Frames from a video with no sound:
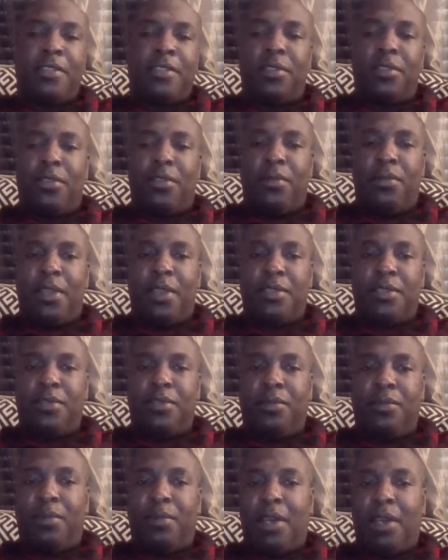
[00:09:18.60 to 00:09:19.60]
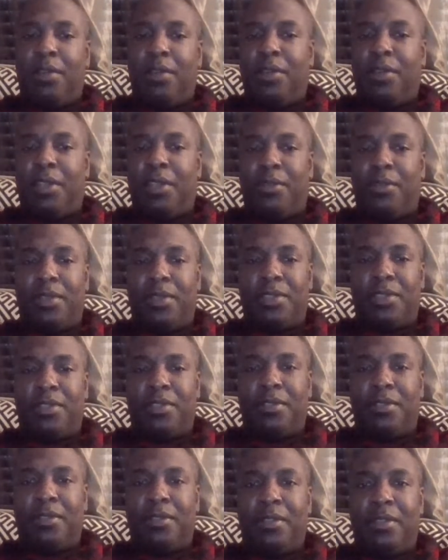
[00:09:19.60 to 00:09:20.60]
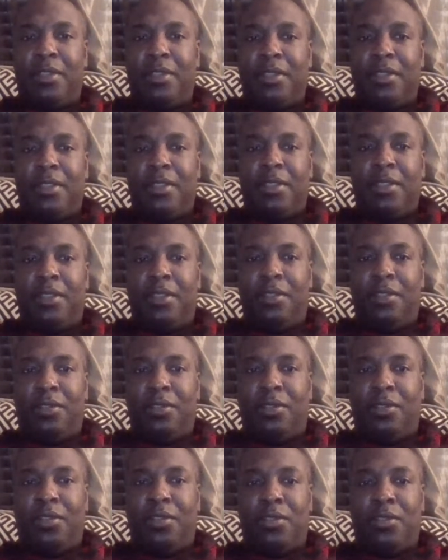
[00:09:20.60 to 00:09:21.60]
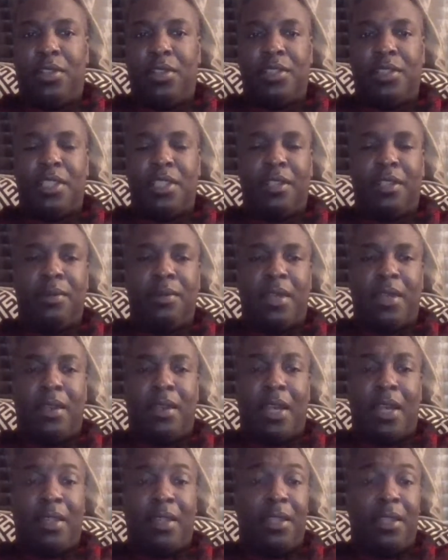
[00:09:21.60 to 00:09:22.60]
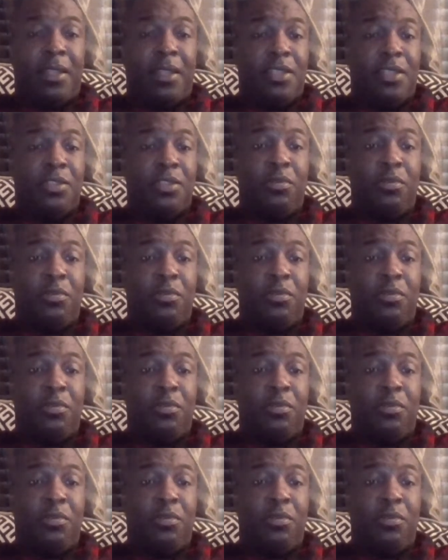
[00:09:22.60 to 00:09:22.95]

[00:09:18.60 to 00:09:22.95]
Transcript: all. That's my only question. Are you going to take them down? I think they should